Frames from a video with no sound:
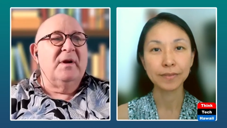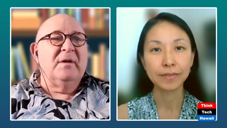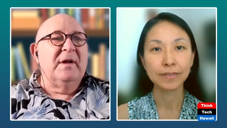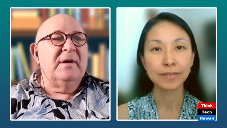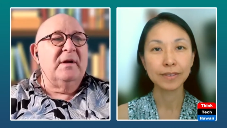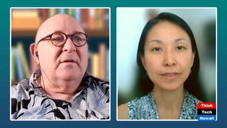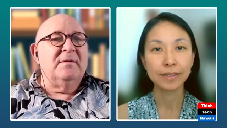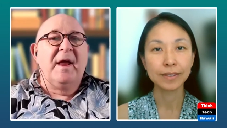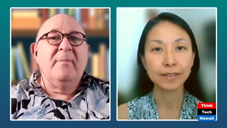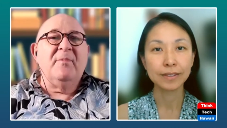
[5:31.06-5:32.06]
Speaker 1: I'll
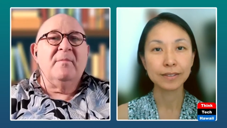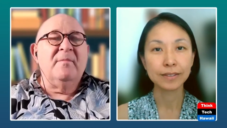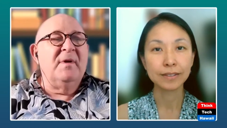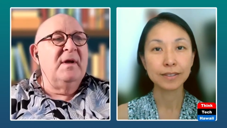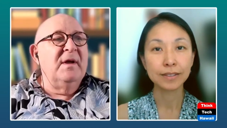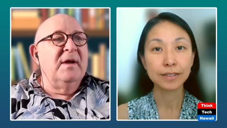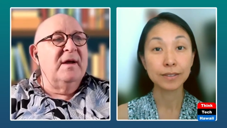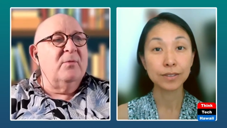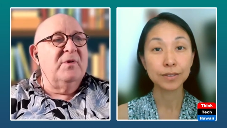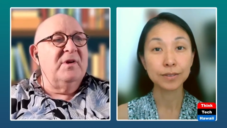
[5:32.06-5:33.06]
name them,
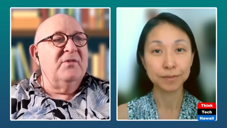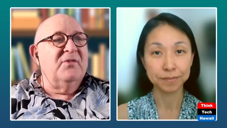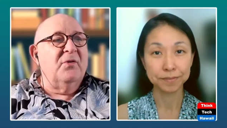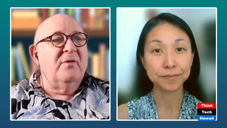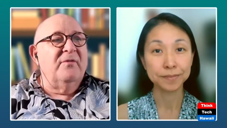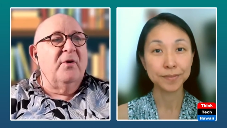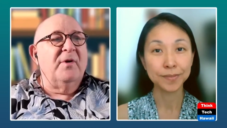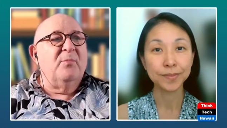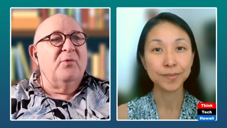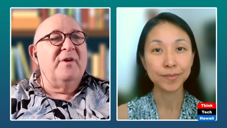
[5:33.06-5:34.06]
and we can show a
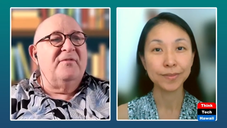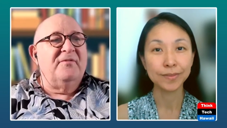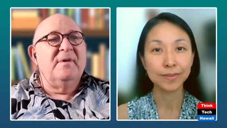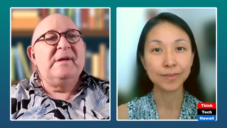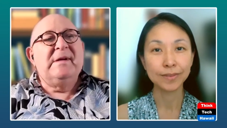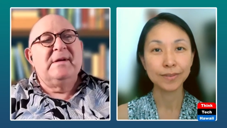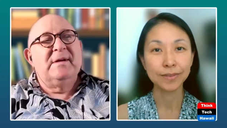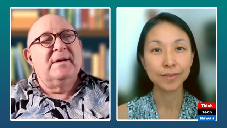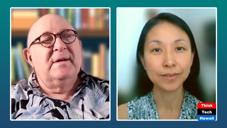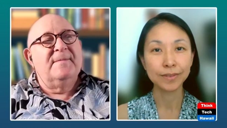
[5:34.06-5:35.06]
very brief
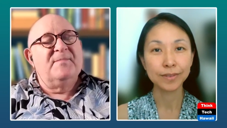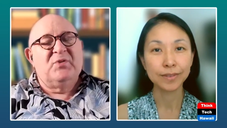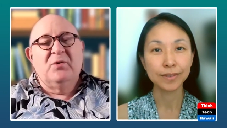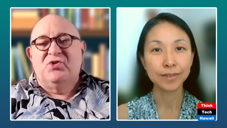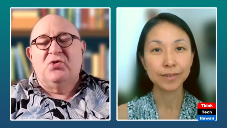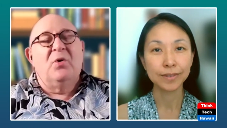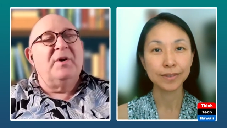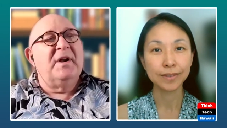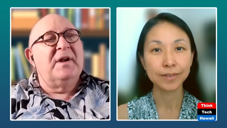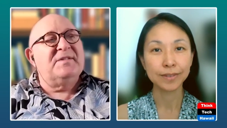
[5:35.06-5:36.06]
sort of
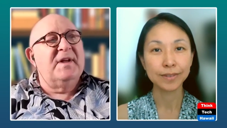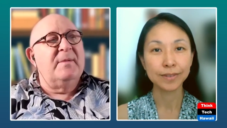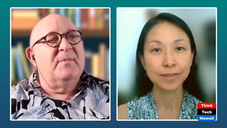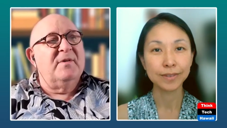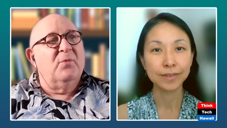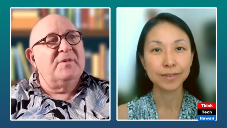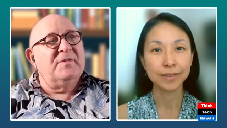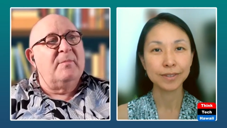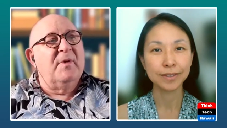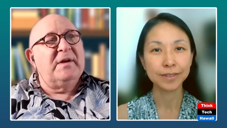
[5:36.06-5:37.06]
shorthand statement of what
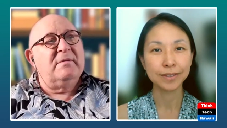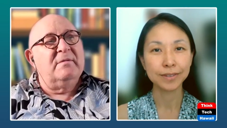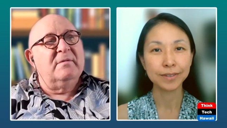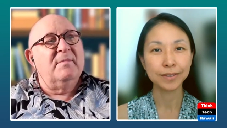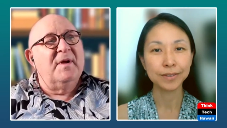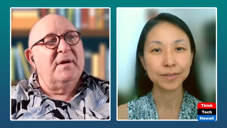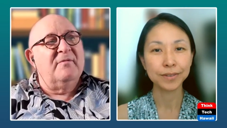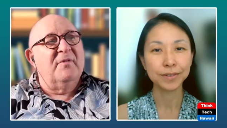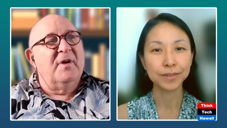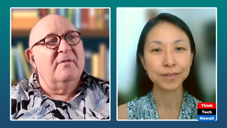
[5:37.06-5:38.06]
they might
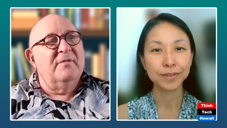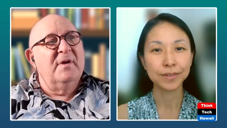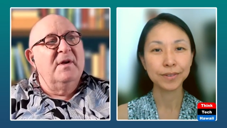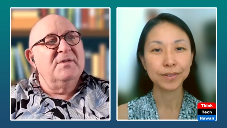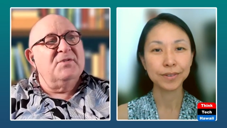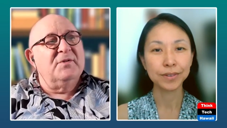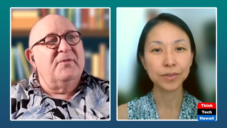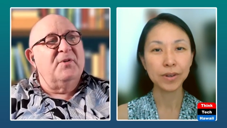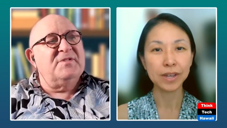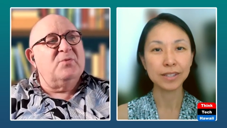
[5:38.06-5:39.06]
involve. So the
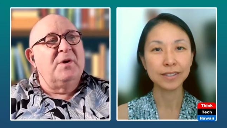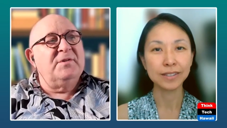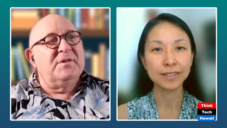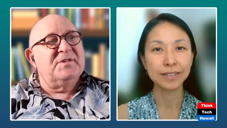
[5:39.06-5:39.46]
first one to